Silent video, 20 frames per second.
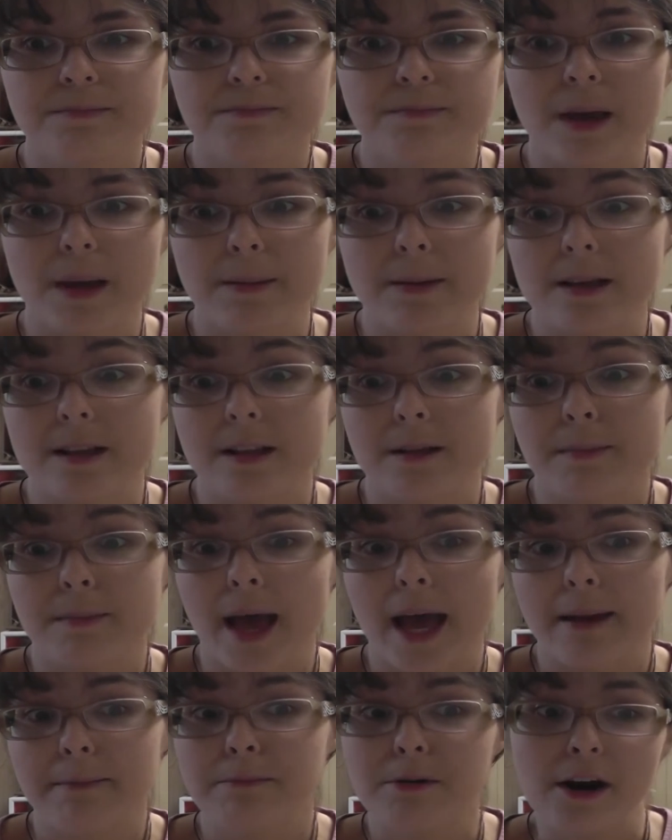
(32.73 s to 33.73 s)
Maybe it's a
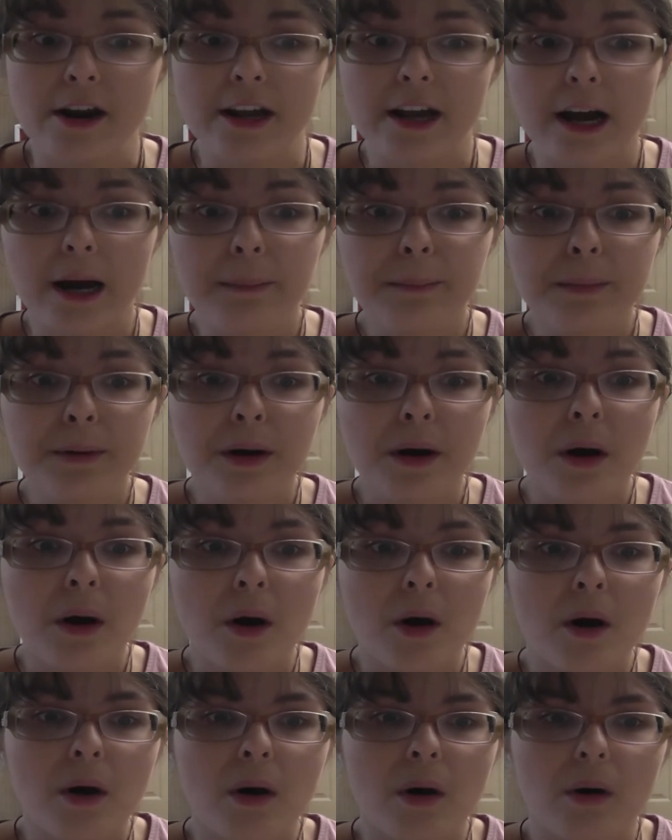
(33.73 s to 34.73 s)
bad breakup,
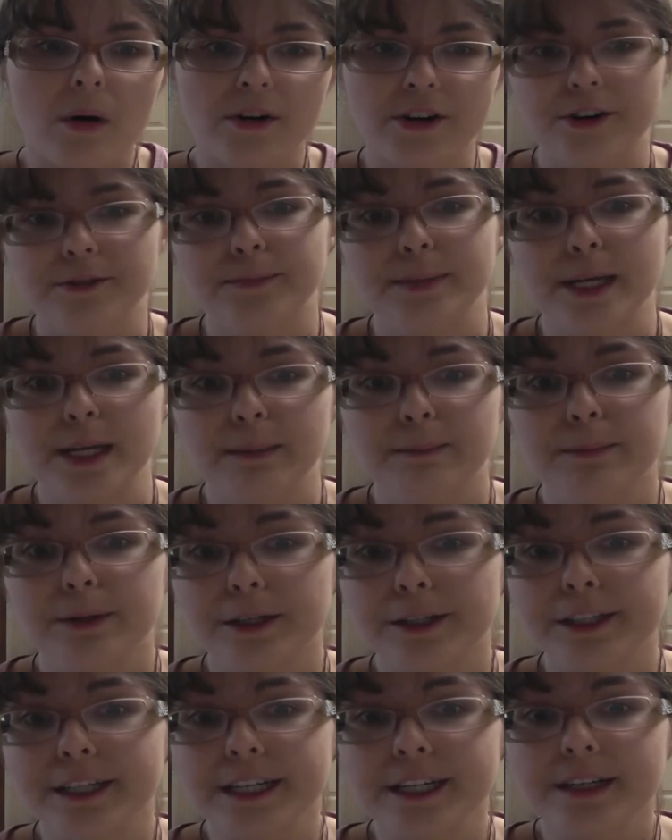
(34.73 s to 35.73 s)
or you're being
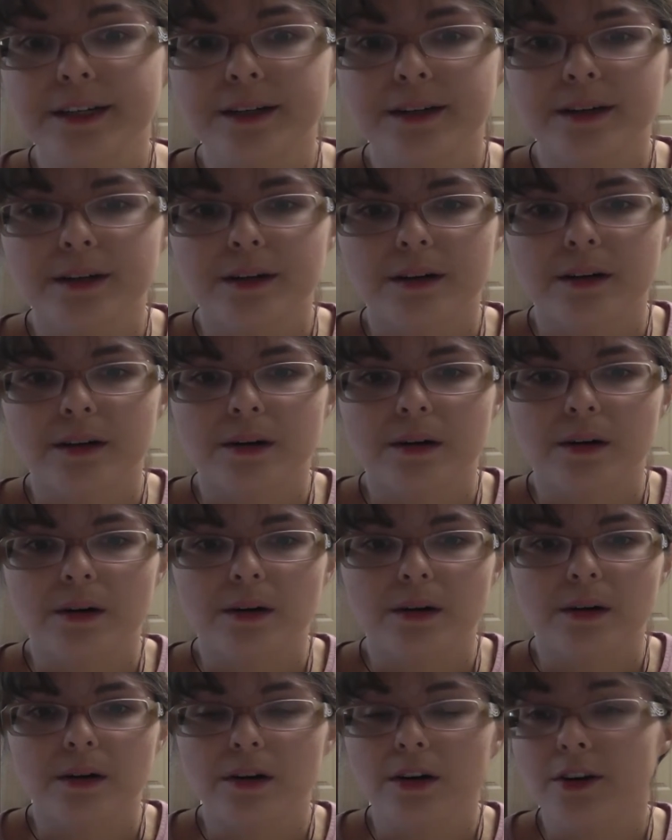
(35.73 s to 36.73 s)
bullied,
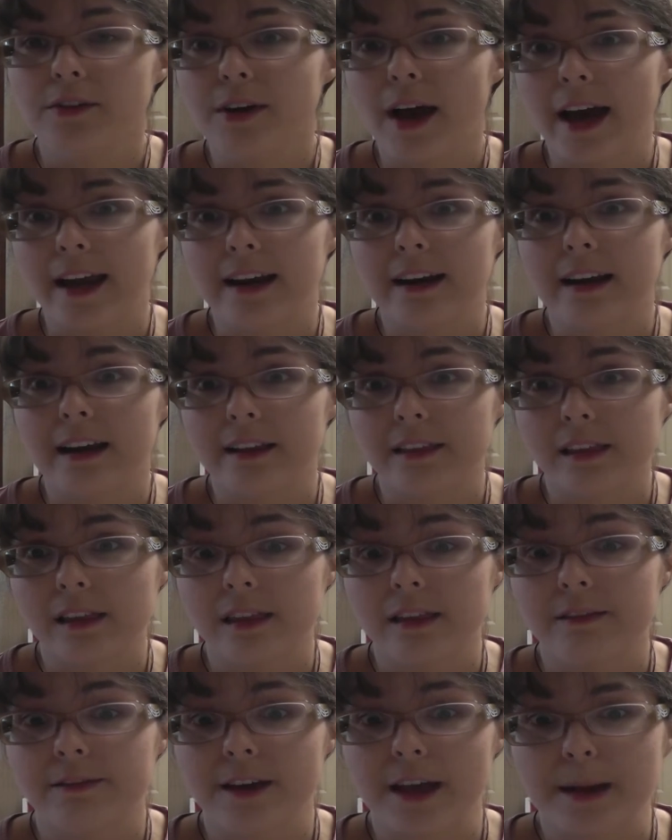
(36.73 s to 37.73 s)
or you've had a death in
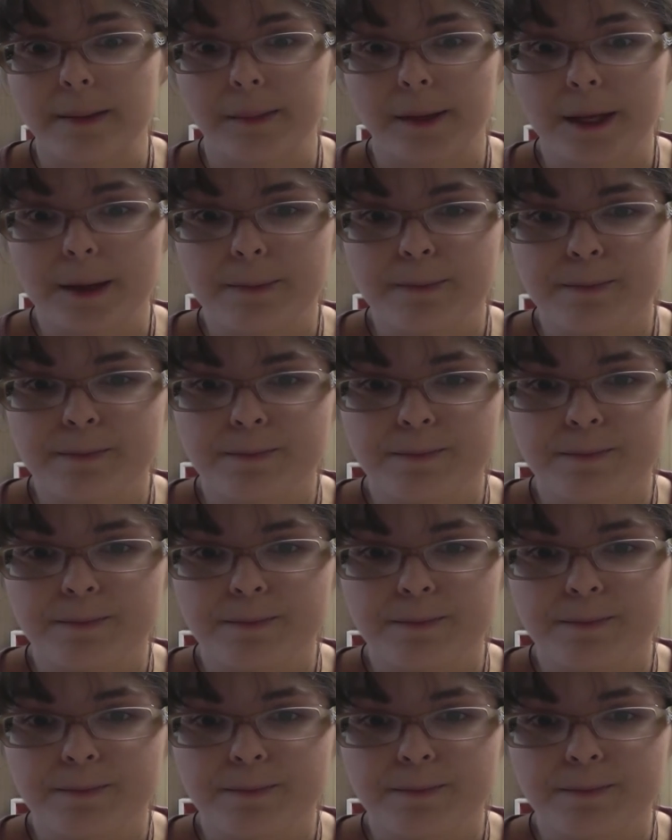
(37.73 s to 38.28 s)
the family.